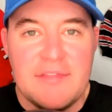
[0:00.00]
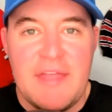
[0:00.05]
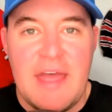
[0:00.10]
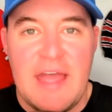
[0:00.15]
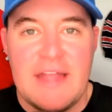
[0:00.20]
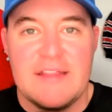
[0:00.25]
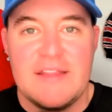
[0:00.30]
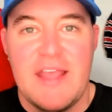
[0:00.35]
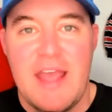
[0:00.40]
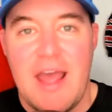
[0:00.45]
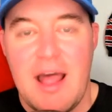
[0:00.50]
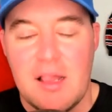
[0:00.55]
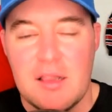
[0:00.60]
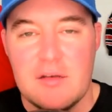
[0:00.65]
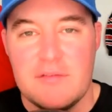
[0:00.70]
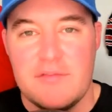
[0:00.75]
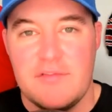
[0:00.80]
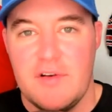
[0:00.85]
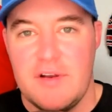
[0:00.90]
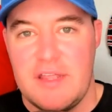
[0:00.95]
that
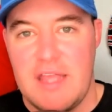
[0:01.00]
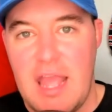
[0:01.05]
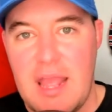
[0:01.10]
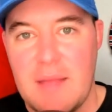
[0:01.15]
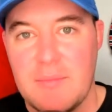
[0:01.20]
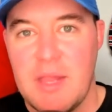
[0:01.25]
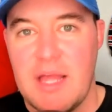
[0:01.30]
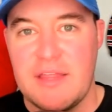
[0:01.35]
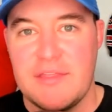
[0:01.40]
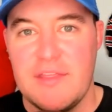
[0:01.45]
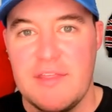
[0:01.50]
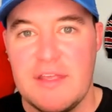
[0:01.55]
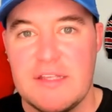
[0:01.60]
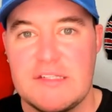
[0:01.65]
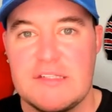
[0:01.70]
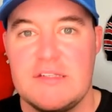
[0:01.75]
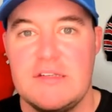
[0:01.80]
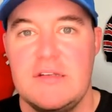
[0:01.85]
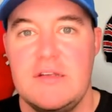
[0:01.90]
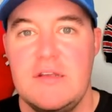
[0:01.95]
talent for a game like
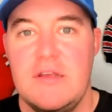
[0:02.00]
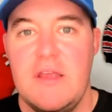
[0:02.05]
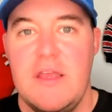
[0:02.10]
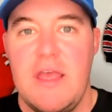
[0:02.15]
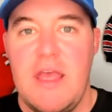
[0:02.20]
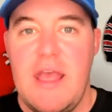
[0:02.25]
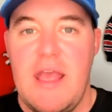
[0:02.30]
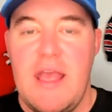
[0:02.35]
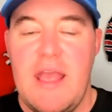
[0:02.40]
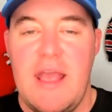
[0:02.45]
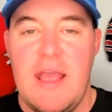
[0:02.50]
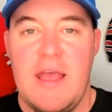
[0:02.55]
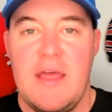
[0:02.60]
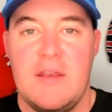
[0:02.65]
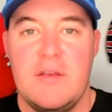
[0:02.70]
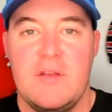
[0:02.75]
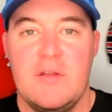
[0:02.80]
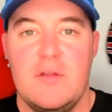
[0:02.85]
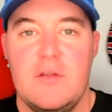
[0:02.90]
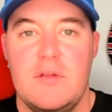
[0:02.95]
this.
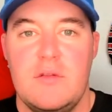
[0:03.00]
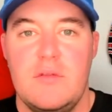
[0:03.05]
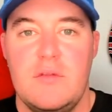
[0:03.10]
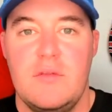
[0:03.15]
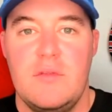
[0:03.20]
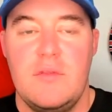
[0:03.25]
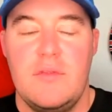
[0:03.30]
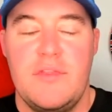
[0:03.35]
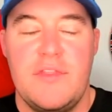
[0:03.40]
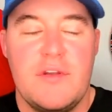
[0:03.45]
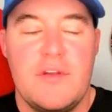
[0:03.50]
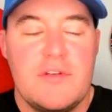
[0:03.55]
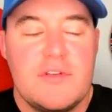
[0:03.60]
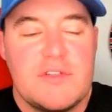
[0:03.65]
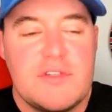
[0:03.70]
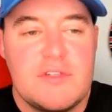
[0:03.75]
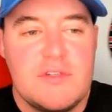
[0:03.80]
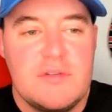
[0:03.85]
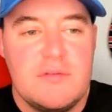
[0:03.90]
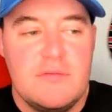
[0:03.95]
And
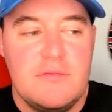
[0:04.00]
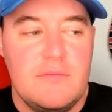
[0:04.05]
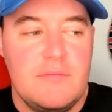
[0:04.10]
there's